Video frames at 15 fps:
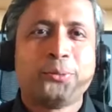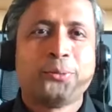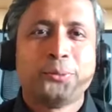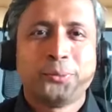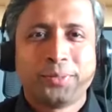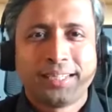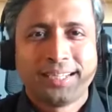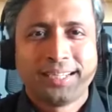
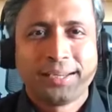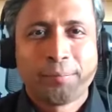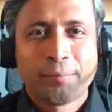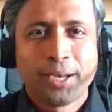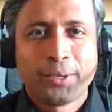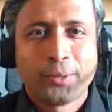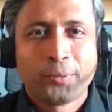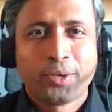to
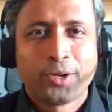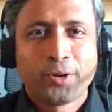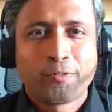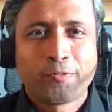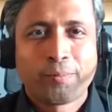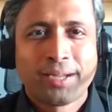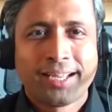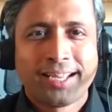reply to one
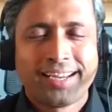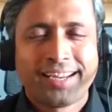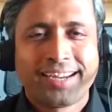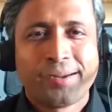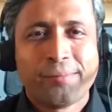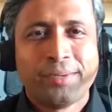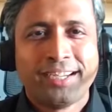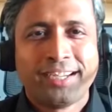of my
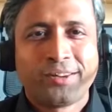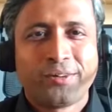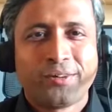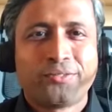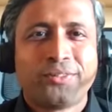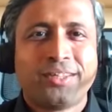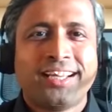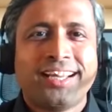comment
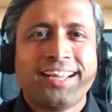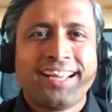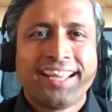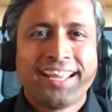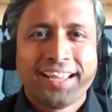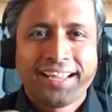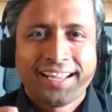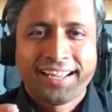of
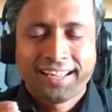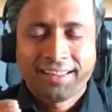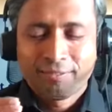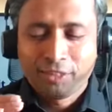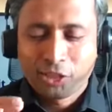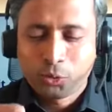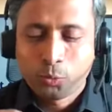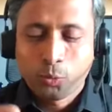
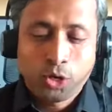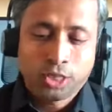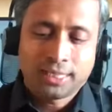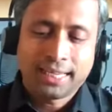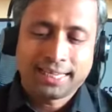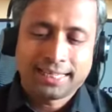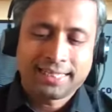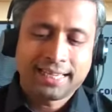which
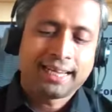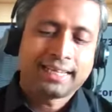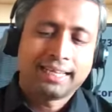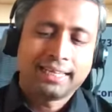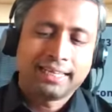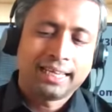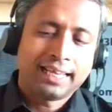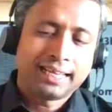was
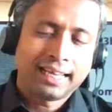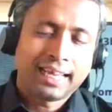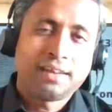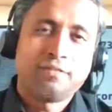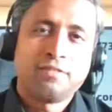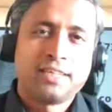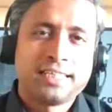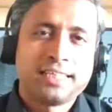exactly like
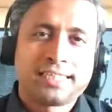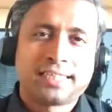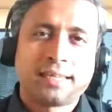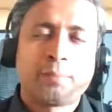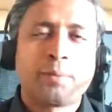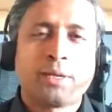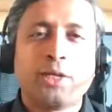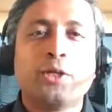every
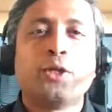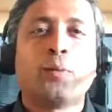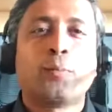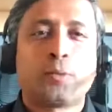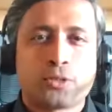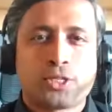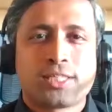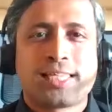step in your
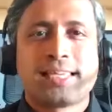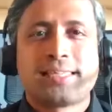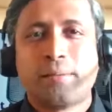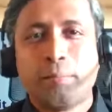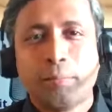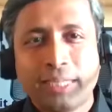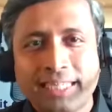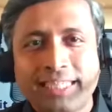process has
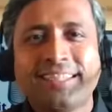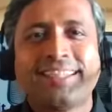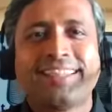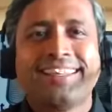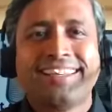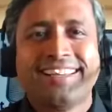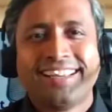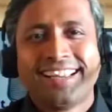a meaning,
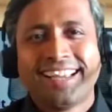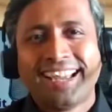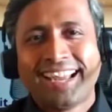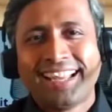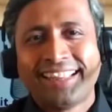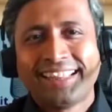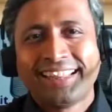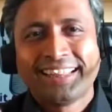
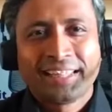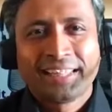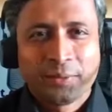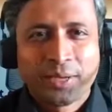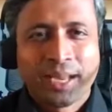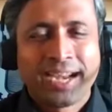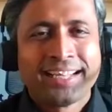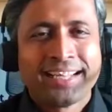and he
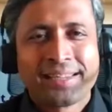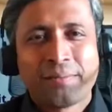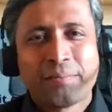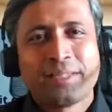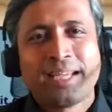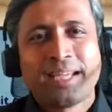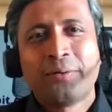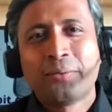had
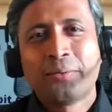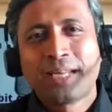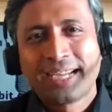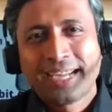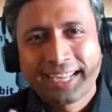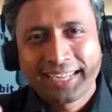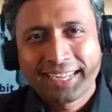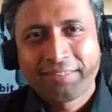some doubt
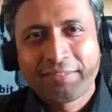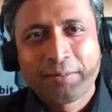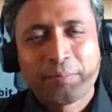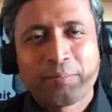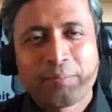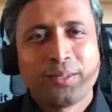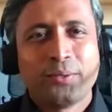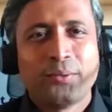and I gave
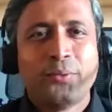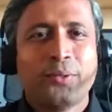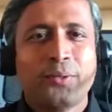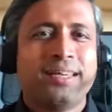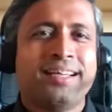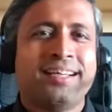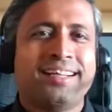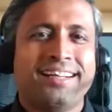him the
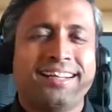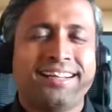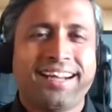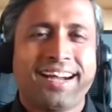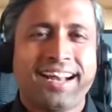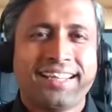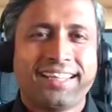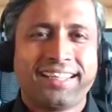whole
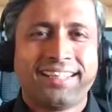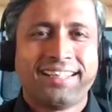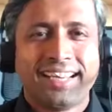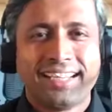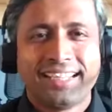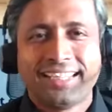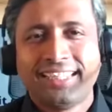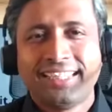article
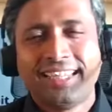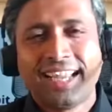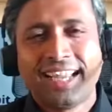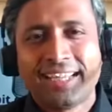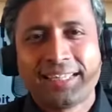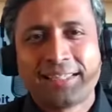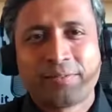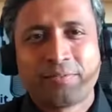and he
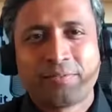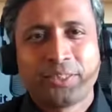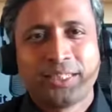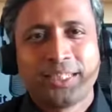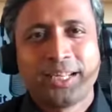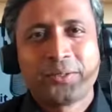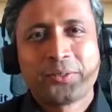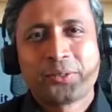has
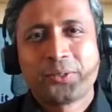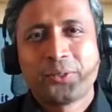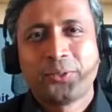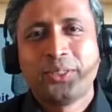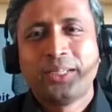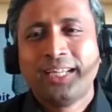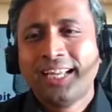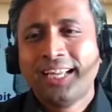further doubt.
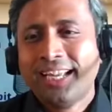So